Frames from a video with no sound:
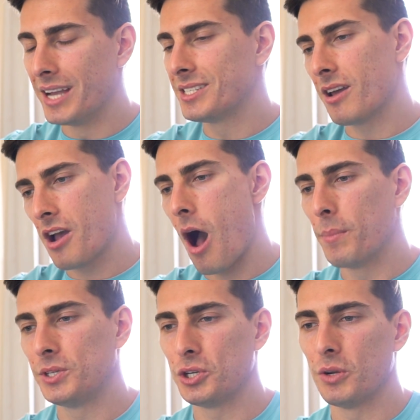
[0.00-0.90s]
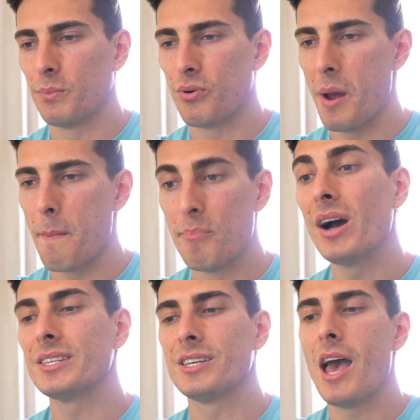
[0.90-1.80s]
It's not a competition prep.
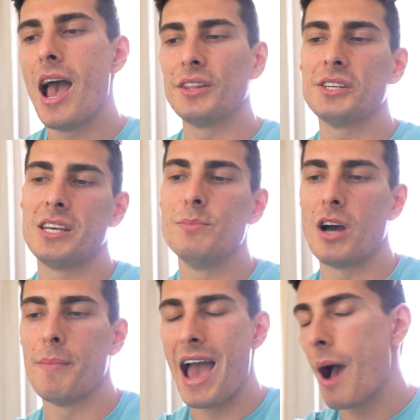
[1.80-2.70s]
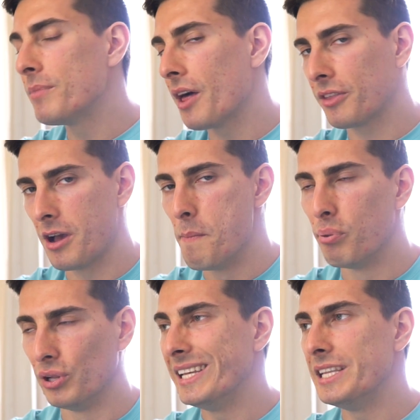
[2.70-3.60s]
But at the same time, I am not
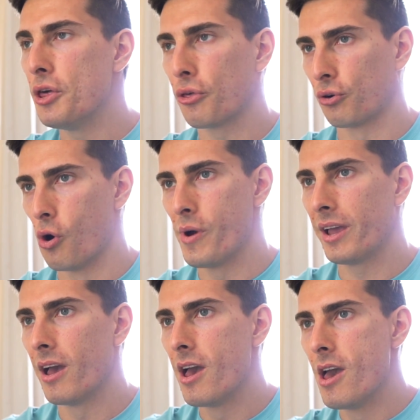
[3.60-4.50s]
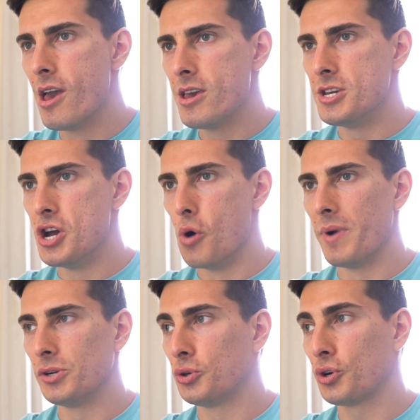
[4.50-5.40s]
completely throwing, you know,
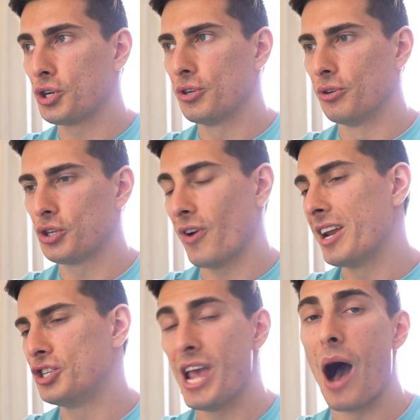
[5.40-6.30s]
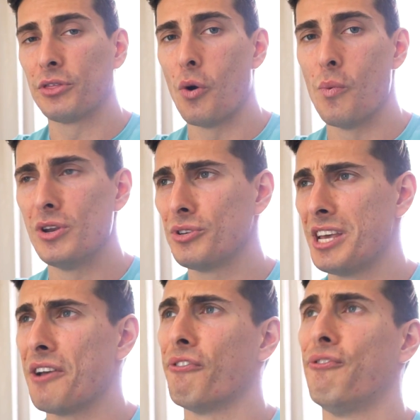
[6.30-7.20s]
my nutritional strategy out the window
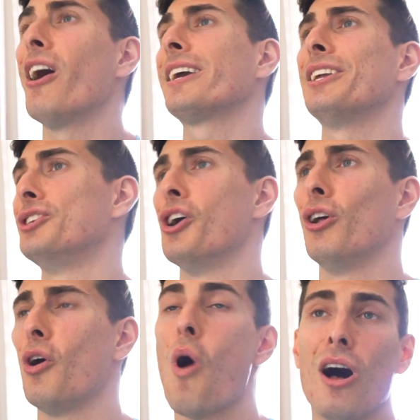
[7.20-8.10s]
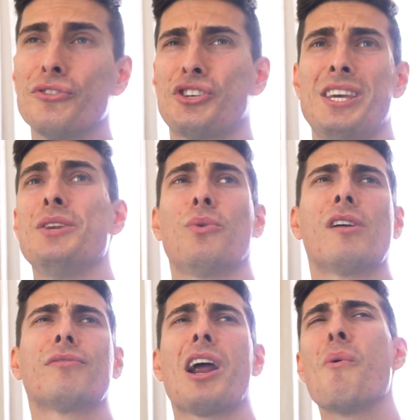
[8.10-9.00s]
saying, fuck it, YOLO, I'll just eat
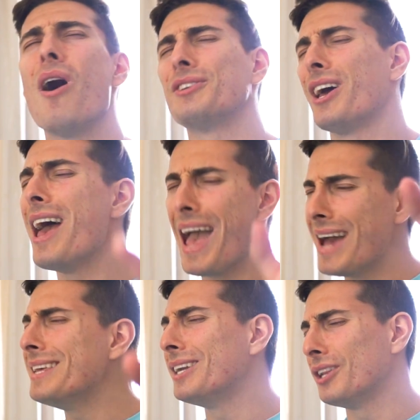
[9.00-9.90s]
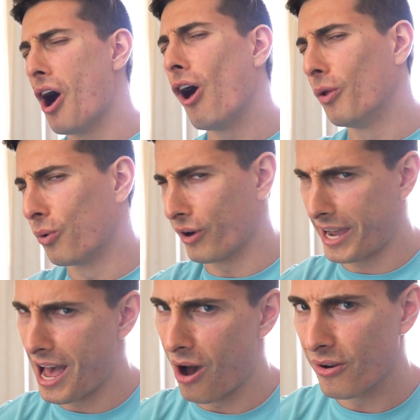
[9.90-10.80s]
whatever I want and it'll all
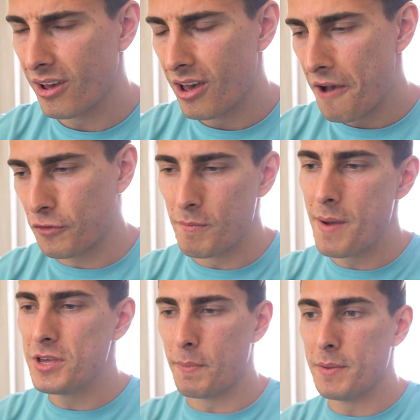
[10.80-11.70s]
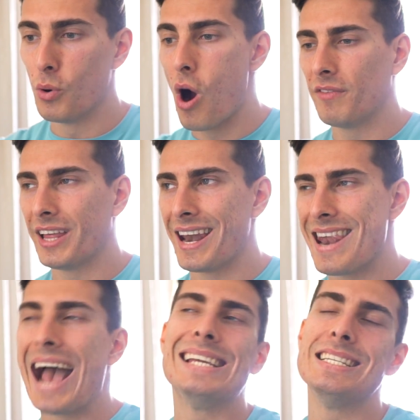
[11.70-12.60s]
work out. For maybe the people who have like
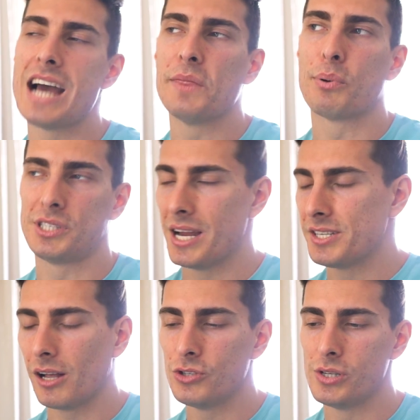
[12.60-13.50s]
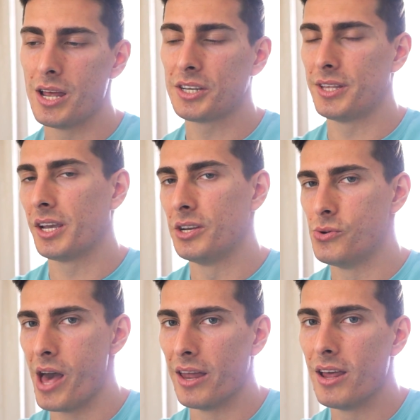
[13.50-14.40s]
99 percentile genetics, they can
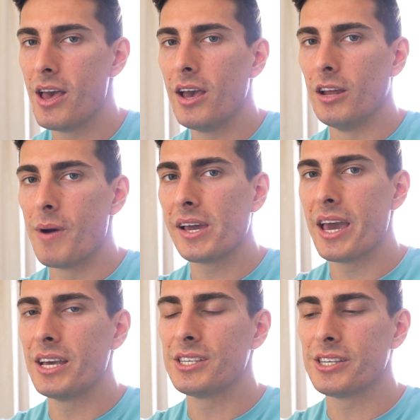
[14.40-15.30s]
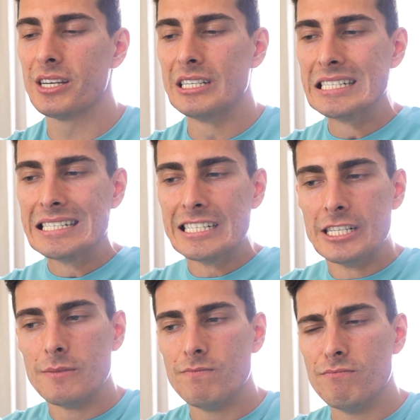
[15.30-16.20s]
do that. In my
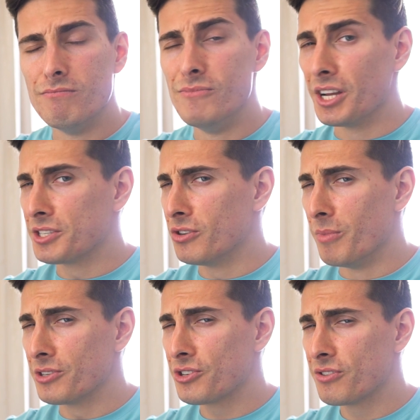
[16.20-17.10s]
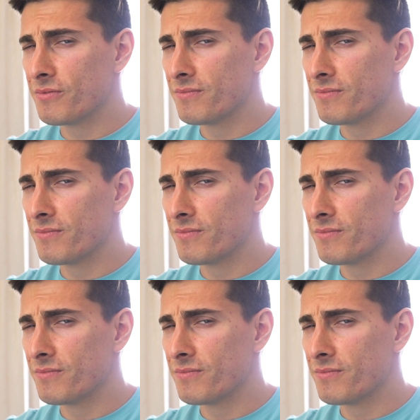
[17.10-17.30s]
case, not so much.